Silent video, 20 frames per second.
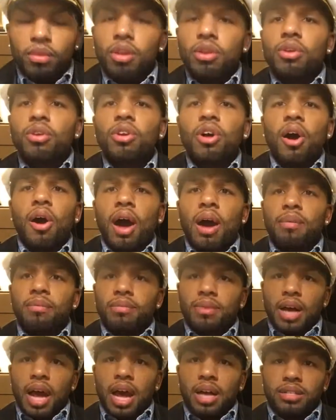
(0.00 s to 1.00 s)

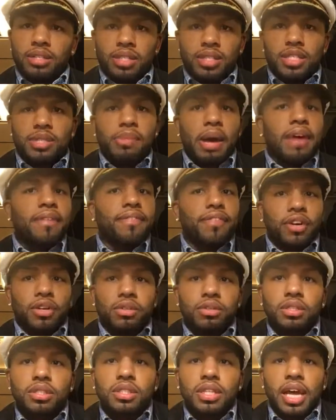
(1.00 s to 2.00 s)
this is my
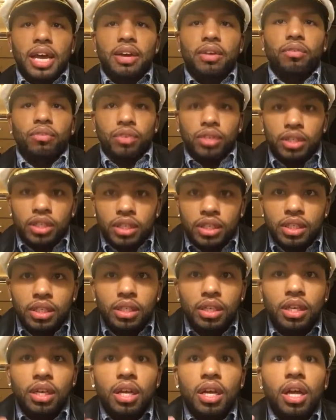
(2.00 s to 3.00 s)
first, really,
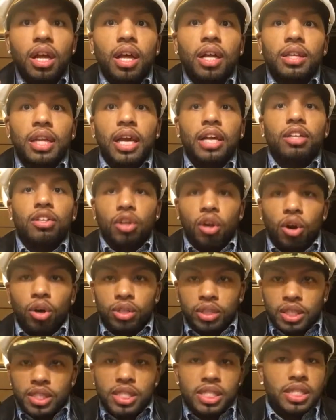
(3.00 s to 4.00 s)
long
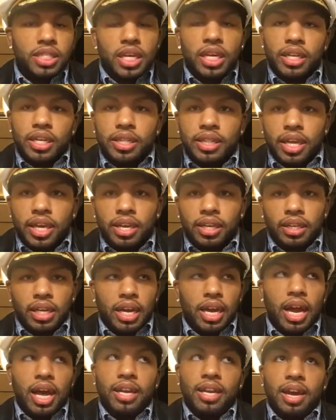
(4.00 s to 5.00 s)
distance anything.
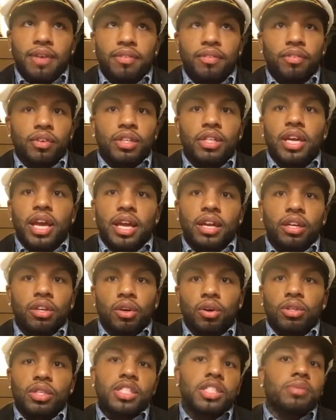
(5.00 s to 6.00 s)
I never really had a
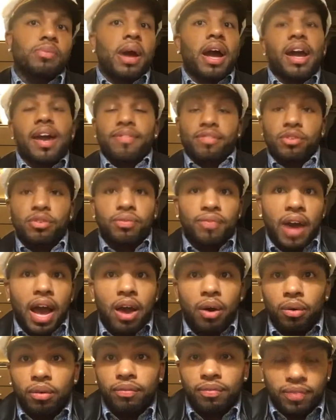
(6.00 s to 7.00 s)
long distance, but I have to
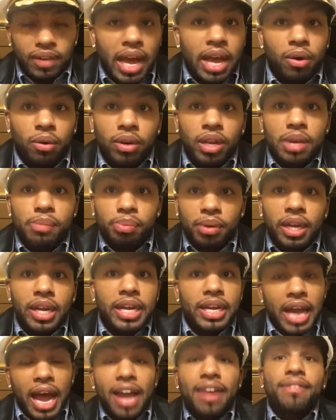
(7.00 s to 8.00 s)
fly on a
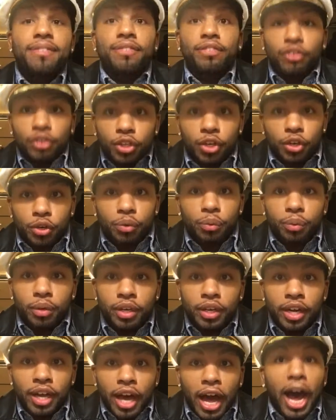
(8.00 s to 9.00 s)
plane. I
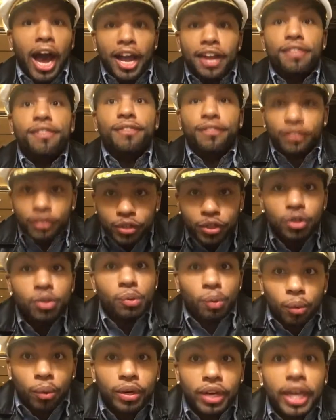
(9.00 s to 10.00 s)
flew
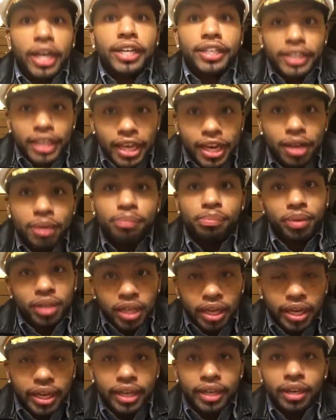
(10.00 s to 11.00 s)
on a damn
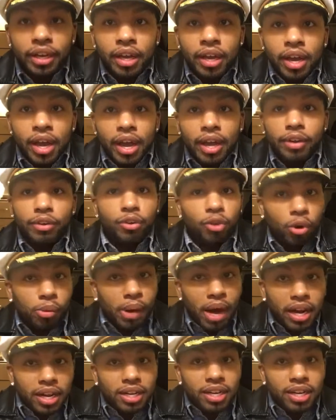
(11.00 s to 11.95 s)
plane. Nobody